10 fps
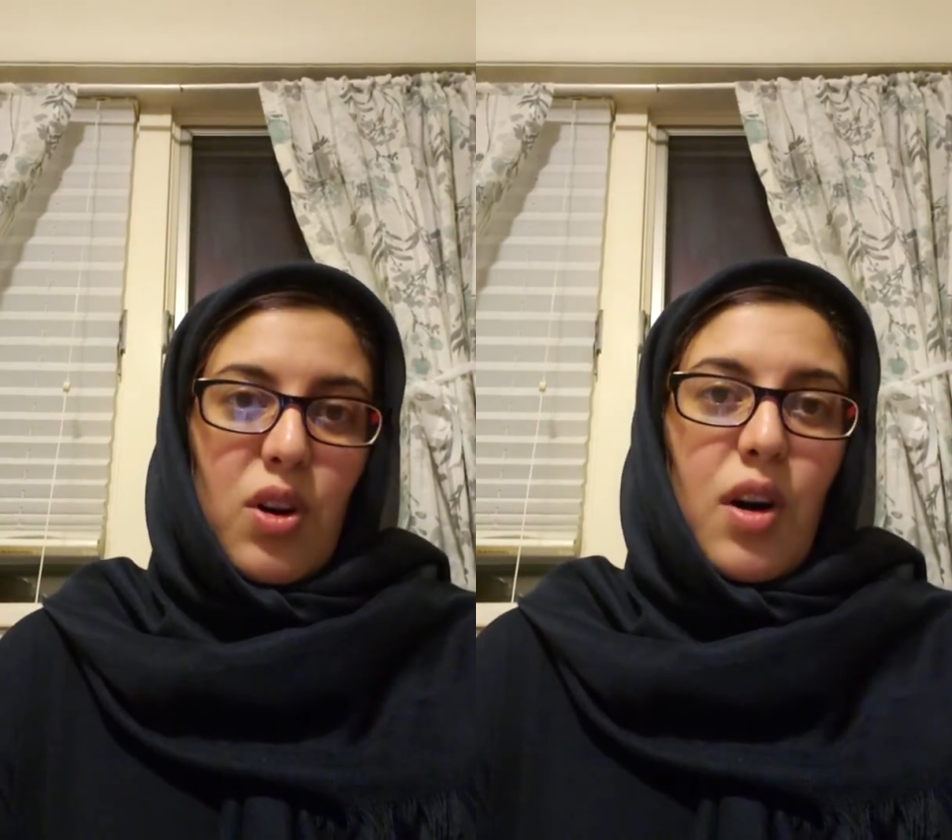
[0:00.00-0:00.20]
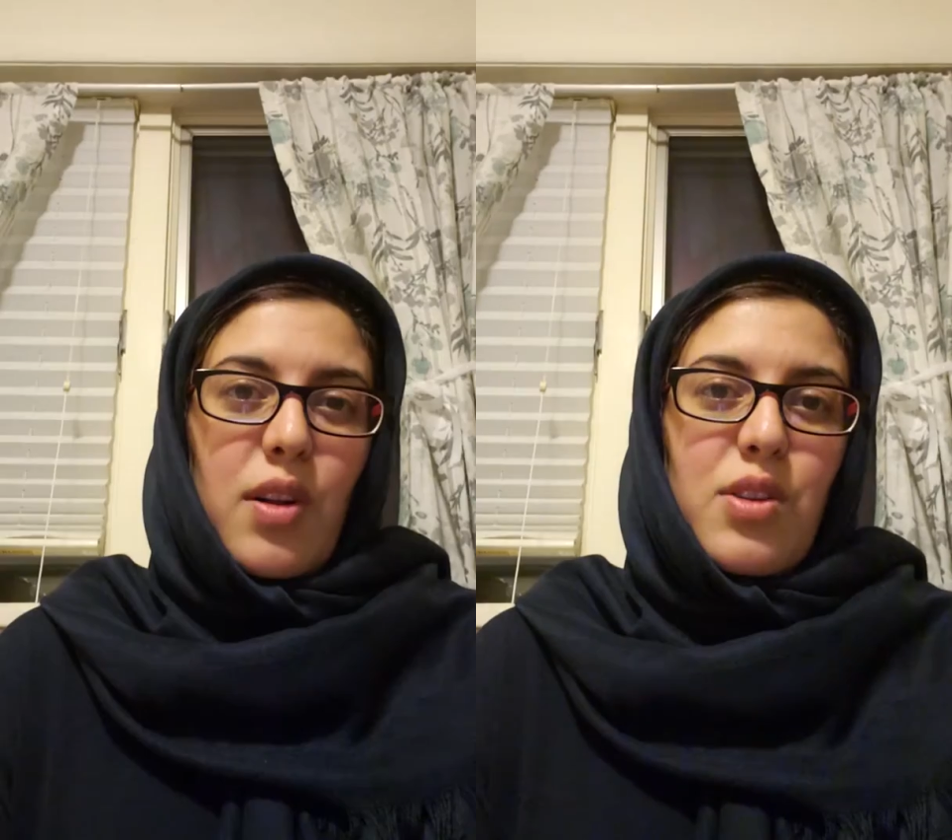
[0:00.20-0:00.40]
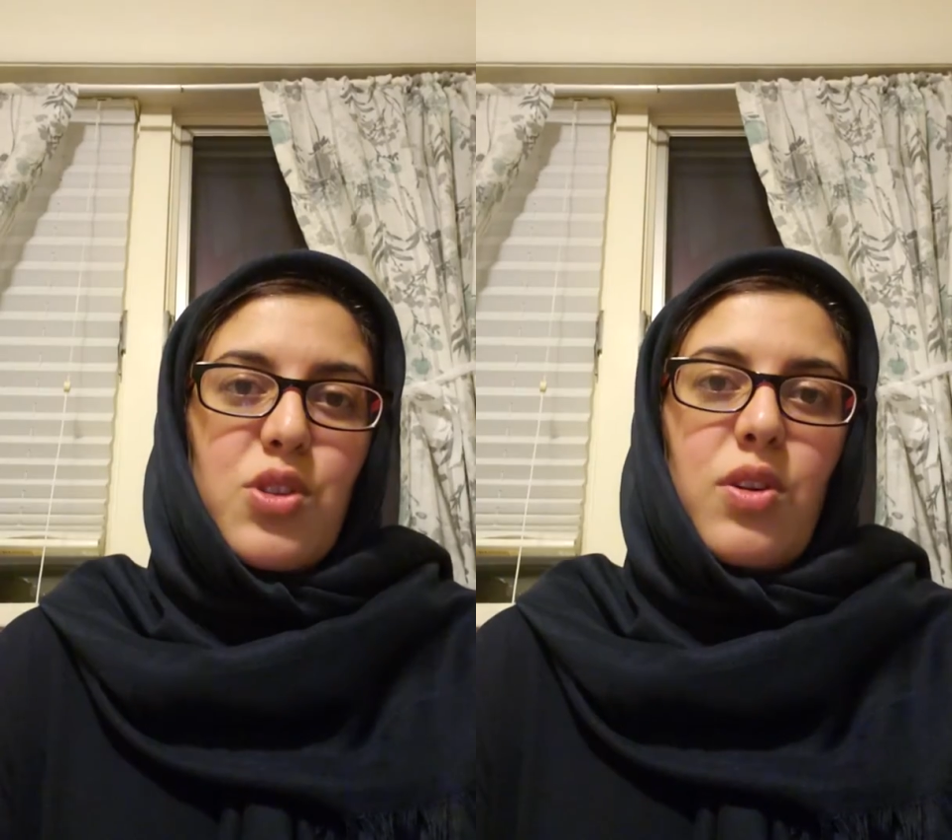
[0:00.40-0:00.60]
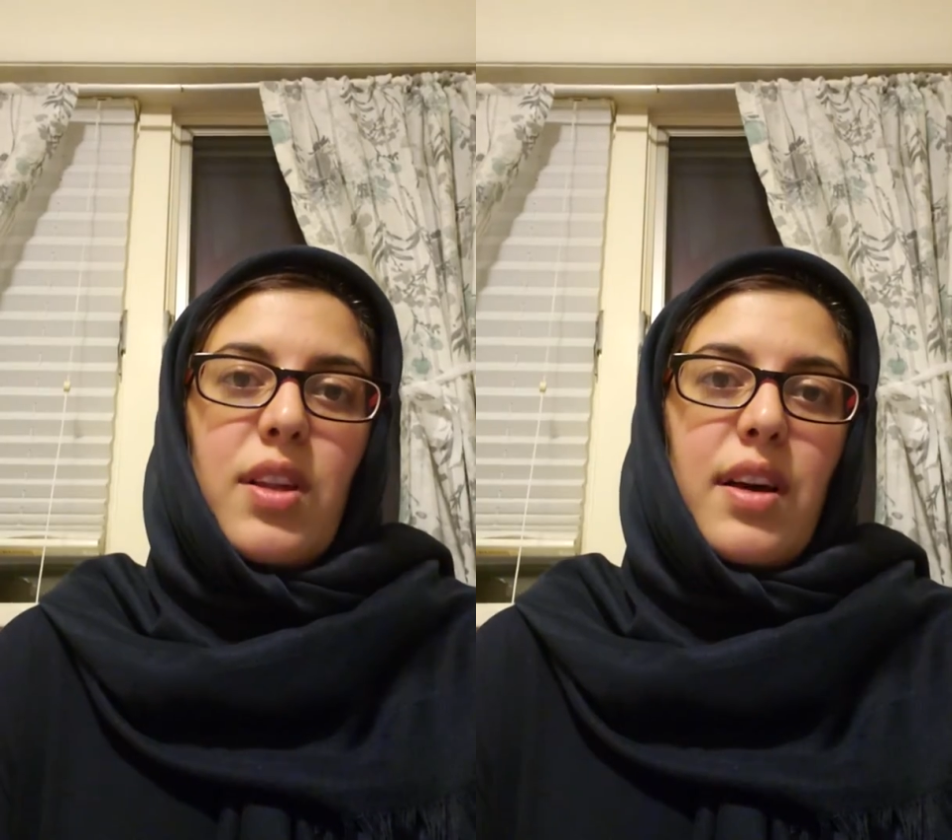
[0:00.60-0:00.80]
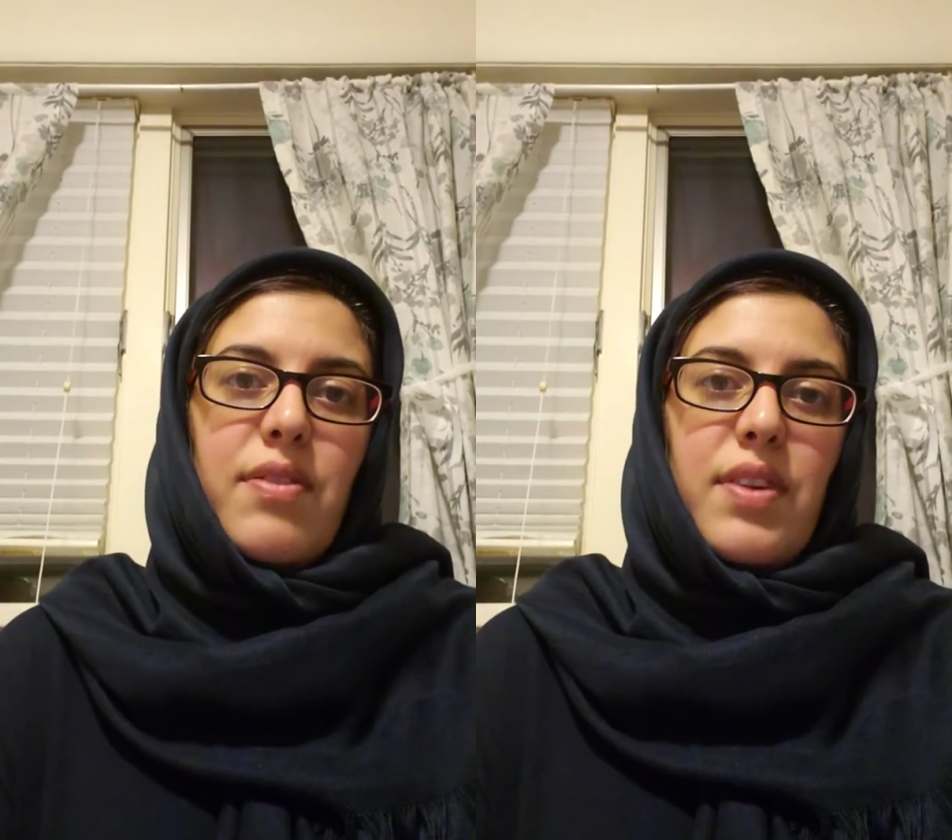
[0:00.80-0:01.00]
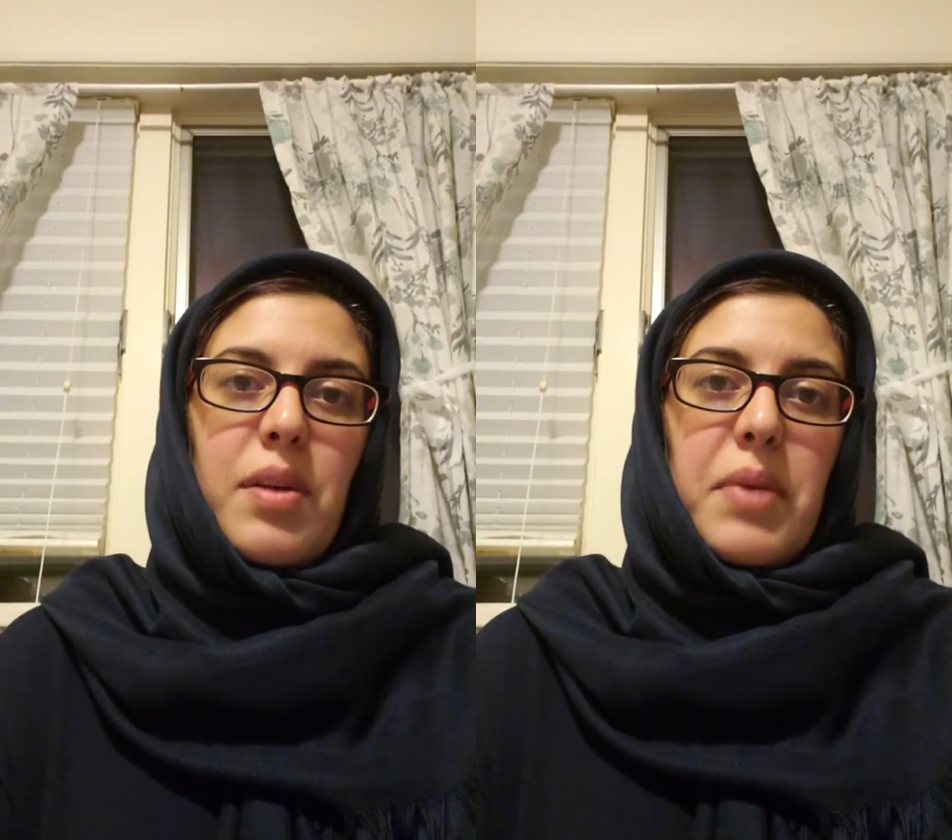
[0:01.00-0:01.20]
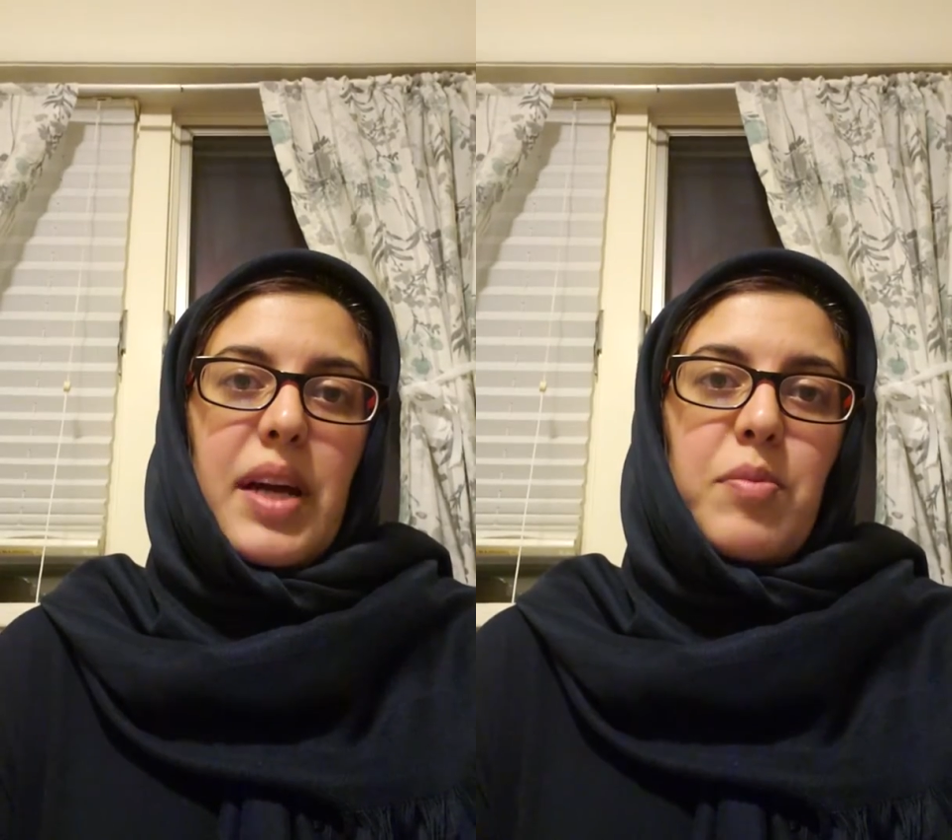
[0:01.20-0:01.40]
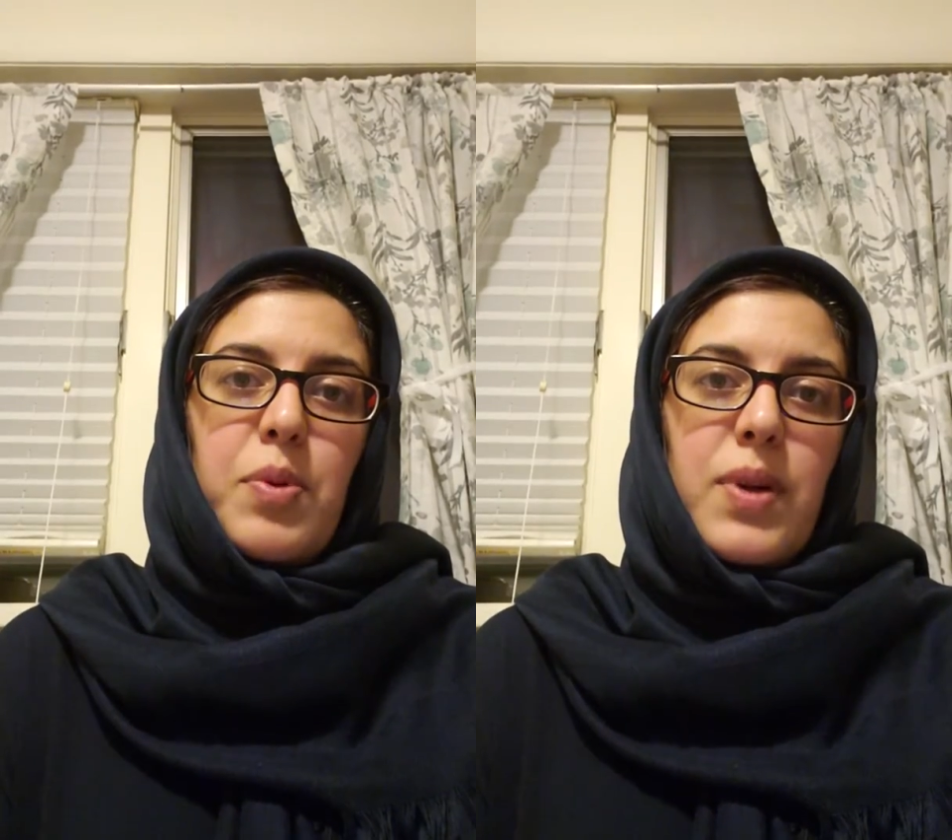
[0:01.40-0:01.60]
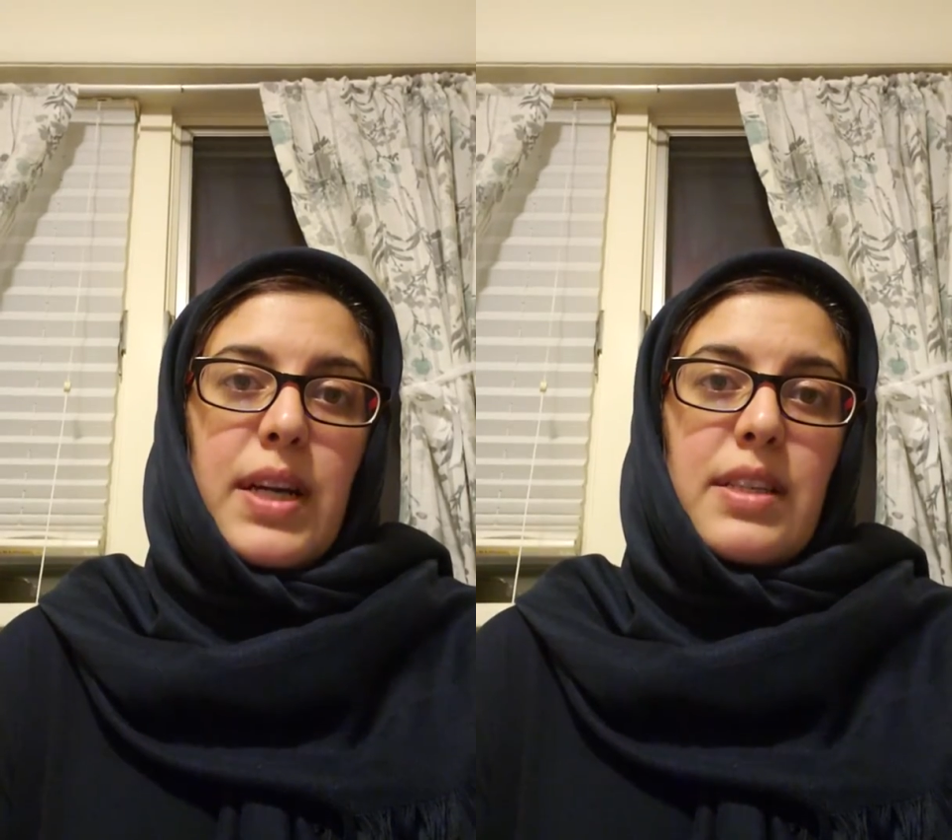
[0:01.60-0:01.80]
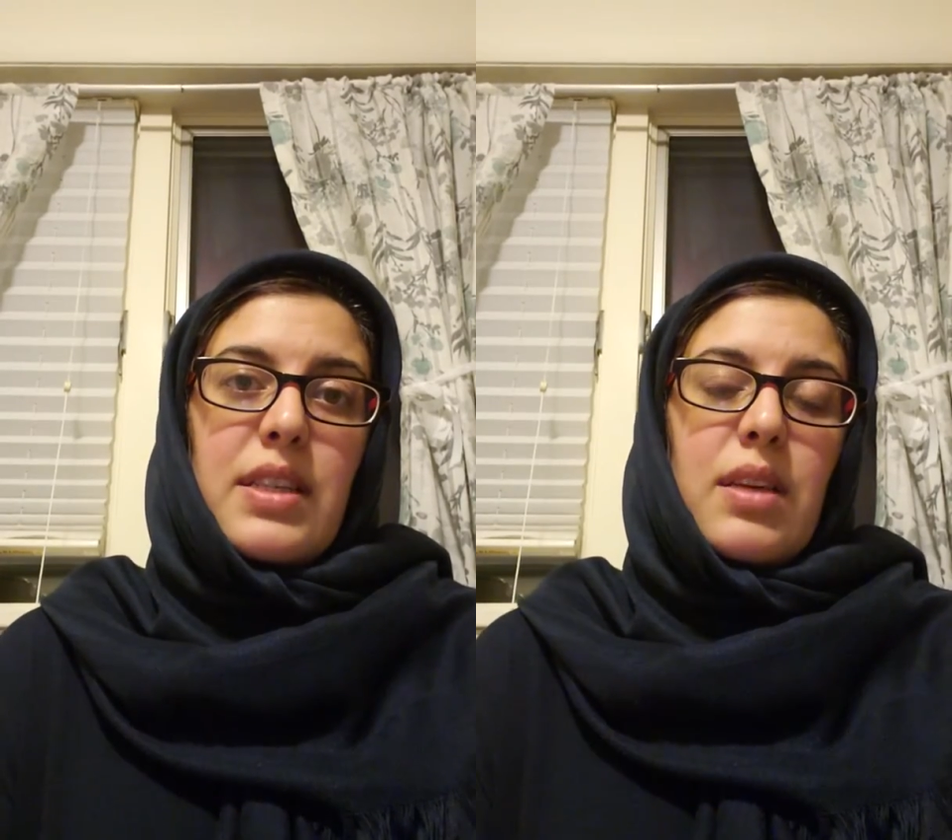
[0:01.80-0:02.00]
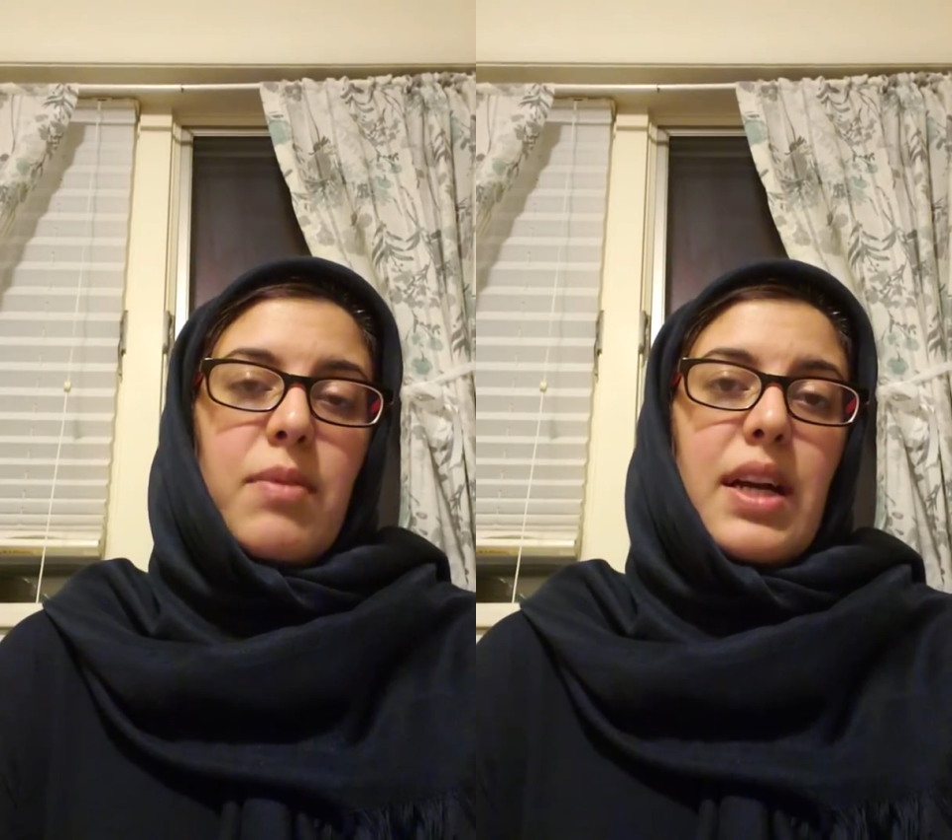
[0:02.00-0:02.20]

also love him and praise him